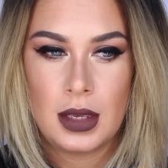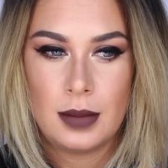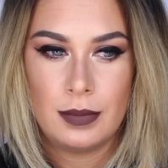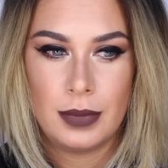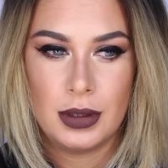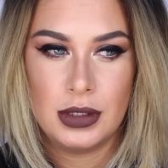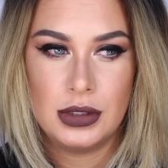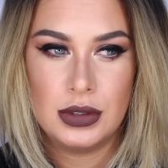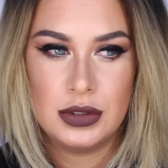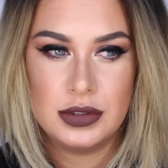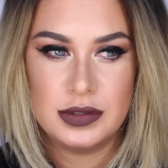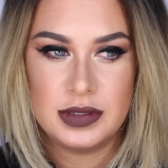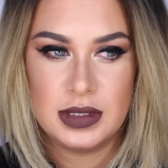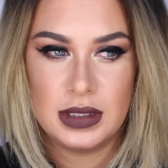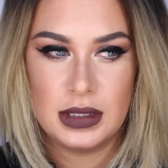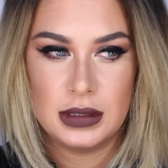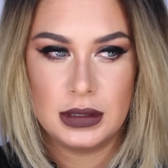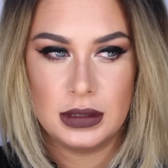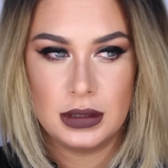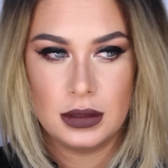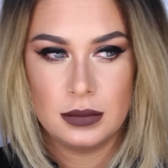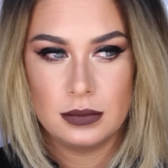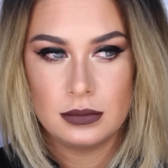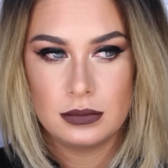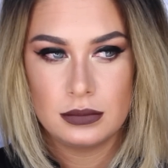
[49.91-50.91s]
by
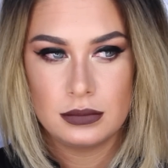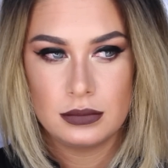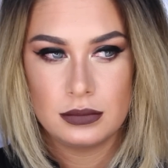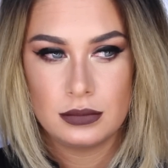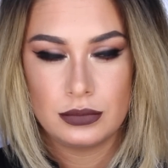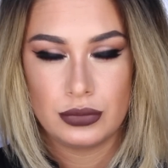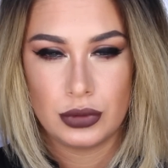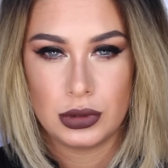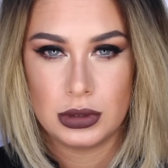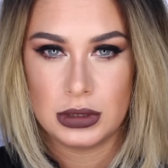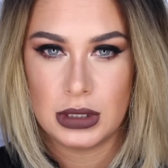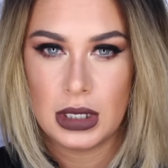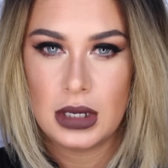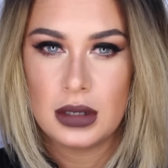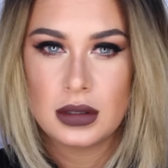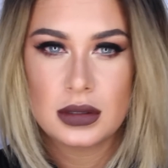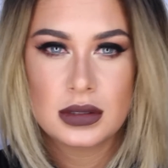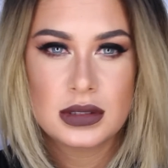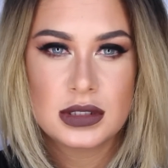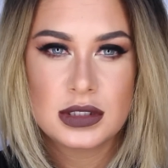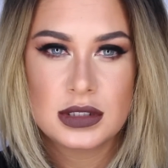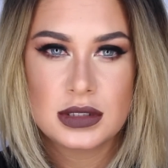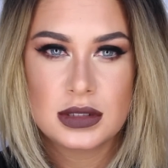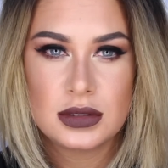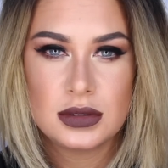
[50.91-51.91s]
using
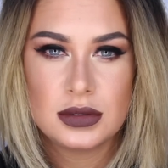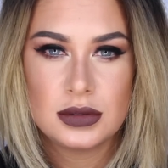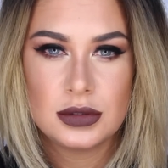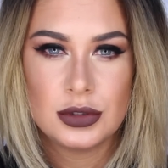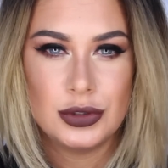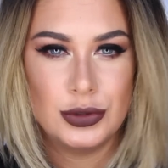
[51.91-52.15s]
products.